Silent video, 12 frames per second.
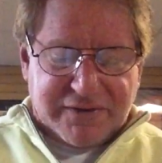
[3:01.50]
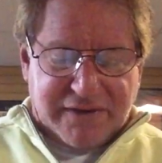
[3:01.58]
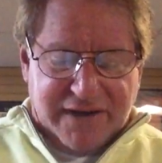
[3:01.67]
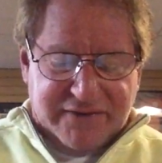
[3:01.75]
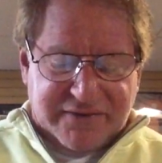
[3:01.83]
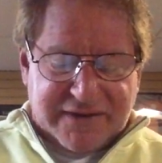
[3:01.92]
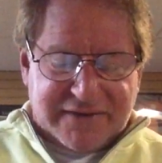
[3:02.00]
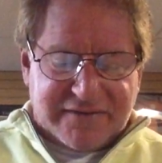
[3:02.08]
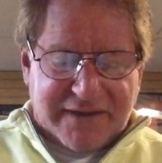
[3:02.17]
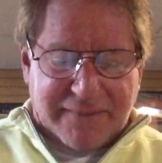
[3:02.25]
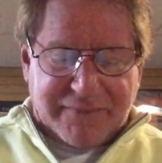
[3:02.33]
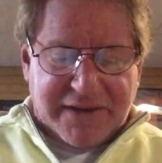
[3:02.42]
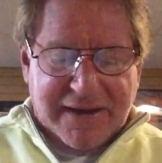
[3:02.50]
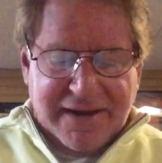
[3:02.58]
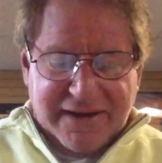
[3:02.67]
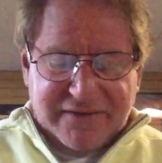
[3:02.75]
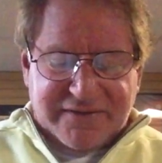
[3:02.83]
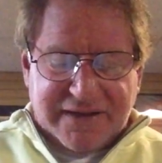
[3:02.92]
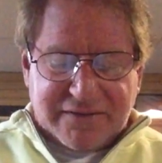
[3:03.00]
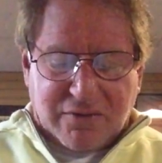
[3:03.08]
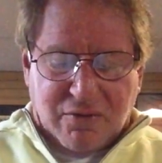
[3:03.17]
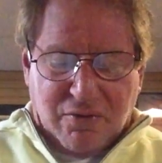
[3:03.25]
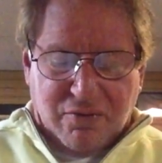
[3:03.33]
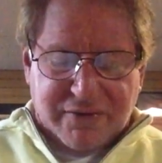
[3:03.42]
realize and accept is that
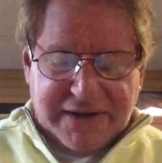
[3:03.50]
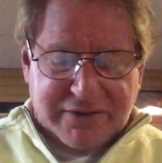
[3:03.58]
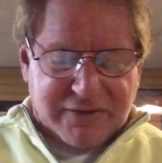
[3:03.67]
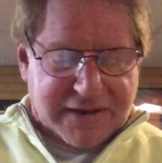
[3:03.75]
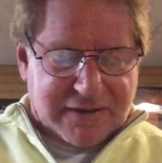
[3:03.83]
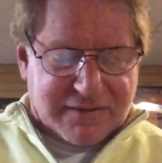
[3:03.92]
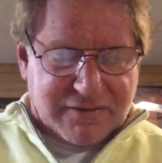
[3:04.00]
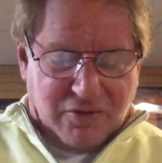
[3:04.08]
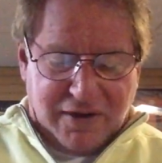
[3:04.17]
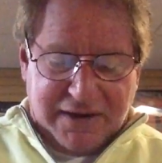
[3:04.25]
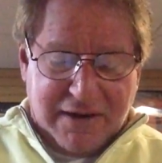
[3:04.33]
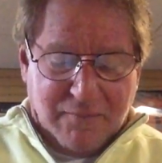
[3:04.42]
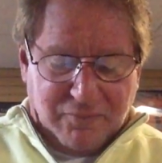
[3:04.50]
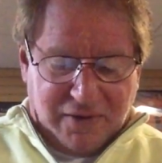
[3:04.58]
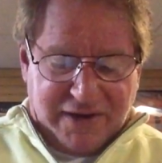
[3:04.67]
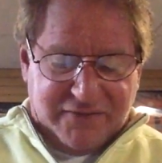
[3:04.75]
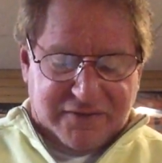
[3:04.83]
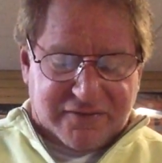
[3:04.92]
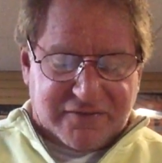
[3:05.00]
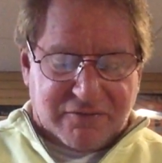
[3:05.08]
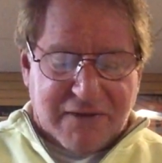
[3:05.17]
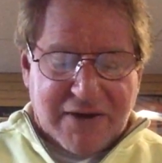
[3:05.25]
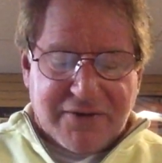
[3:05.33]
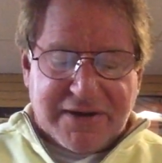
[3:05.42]
the whole healing and thought process
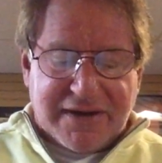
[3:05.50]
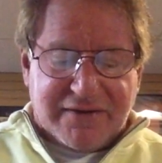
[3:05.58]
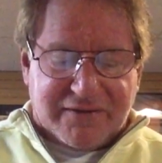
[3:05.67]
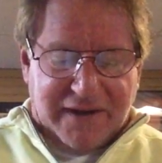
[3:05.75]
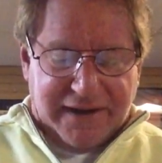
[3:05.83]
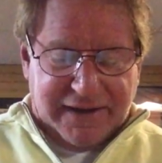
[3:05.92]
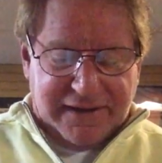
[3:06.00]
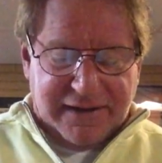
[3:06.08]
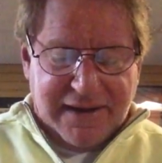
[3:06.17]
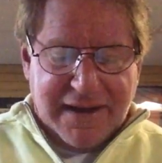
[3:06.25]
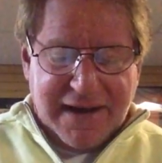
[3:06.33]
surrounding anxiety